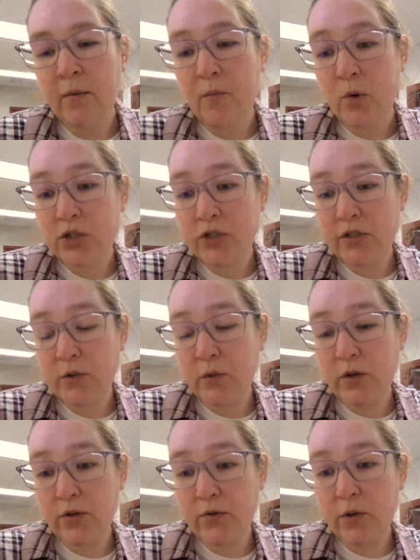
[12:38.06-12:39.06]
push the
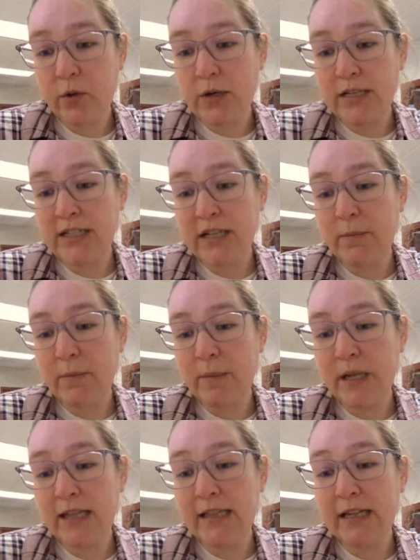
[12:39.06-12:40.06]
soil through is going to
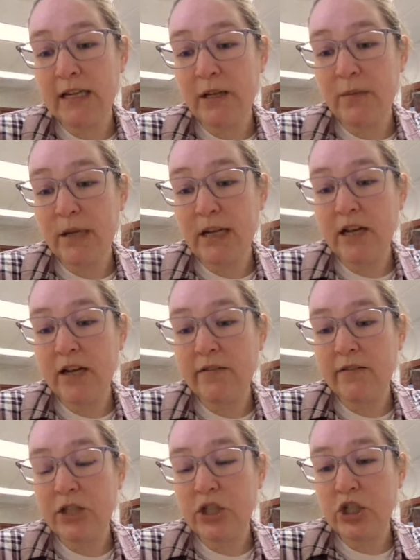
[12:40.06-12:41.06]
be a little bit
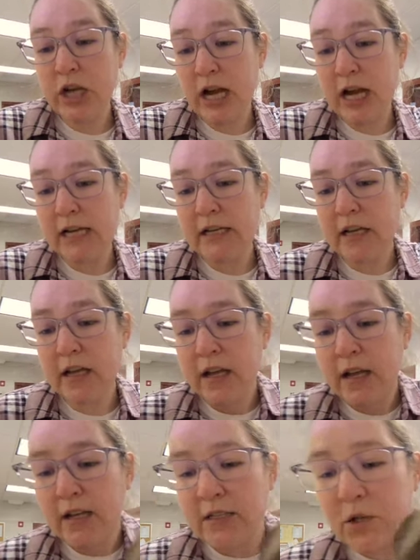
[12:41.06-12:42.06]
of a shine.
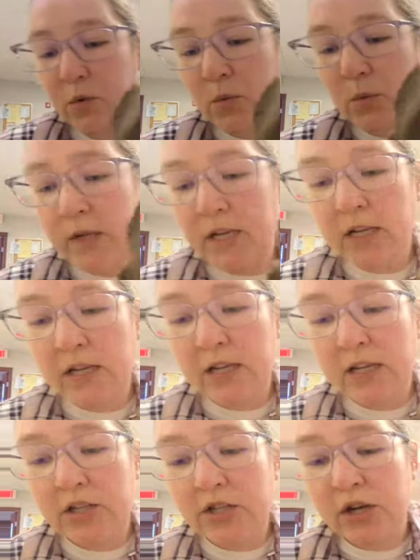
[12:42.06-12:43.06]
And so
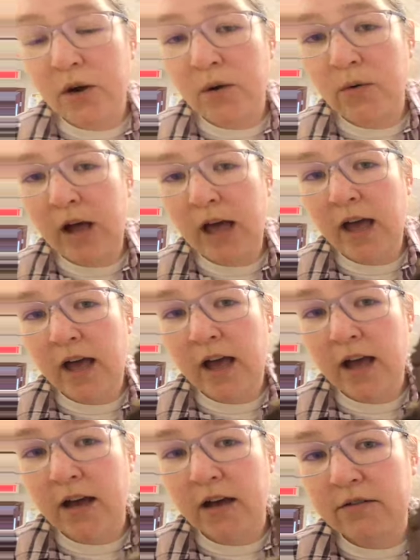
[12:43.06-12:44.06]
we don't
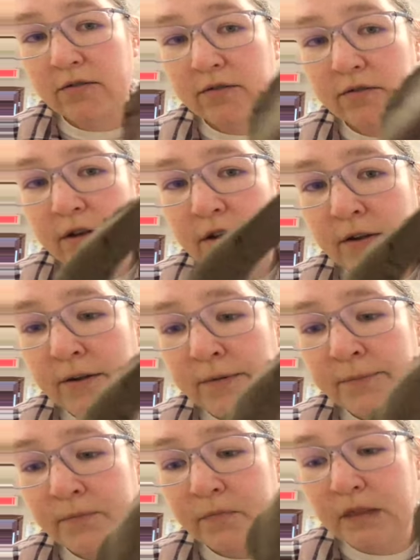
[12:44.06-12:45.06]
have
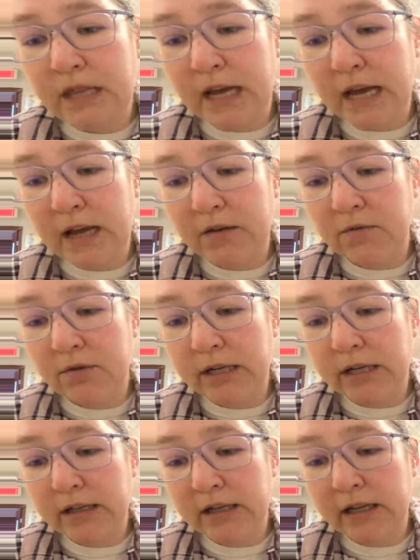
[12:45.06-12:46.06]
that
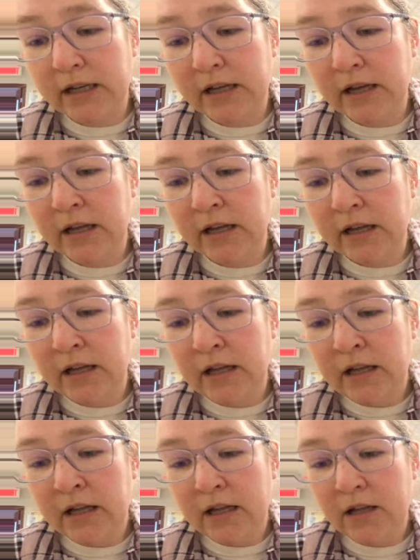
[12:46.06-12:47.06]
really
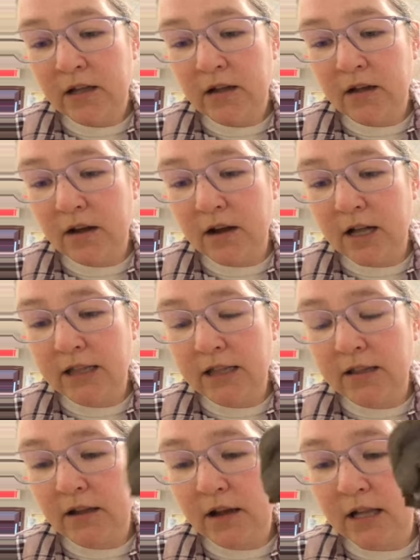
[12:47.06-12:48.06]

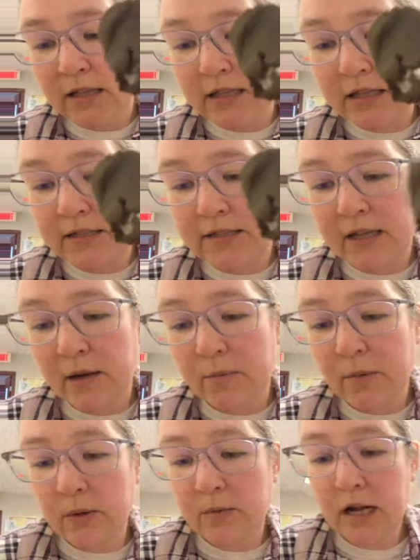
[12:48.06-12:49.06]
on this
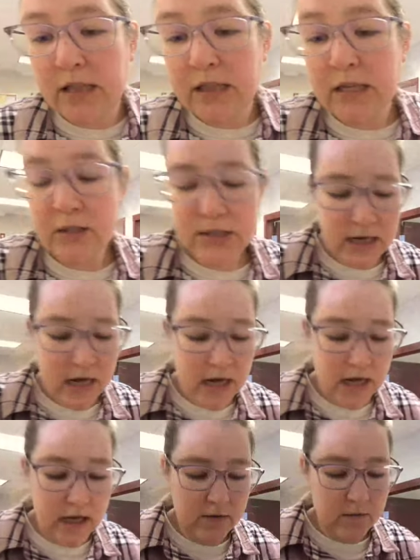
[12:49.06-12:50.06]
sample, right? There's
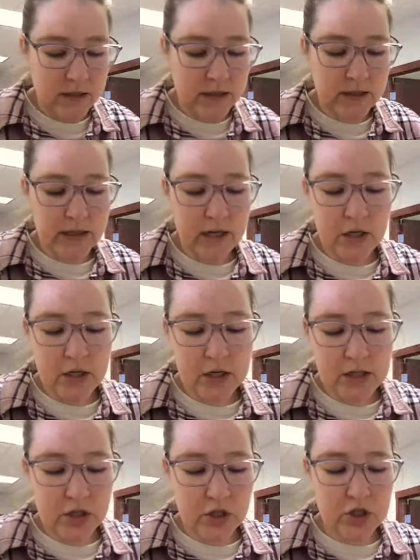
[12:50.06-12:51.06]
not really a
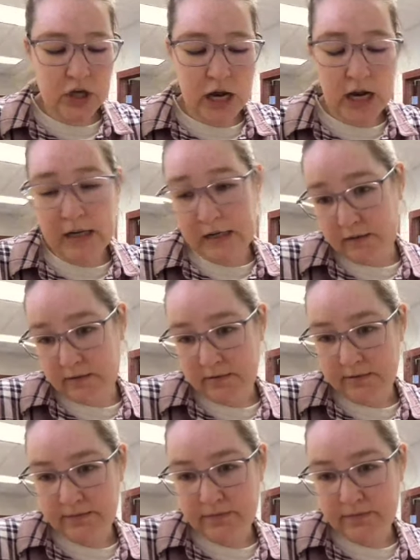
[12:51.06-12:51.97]
good shine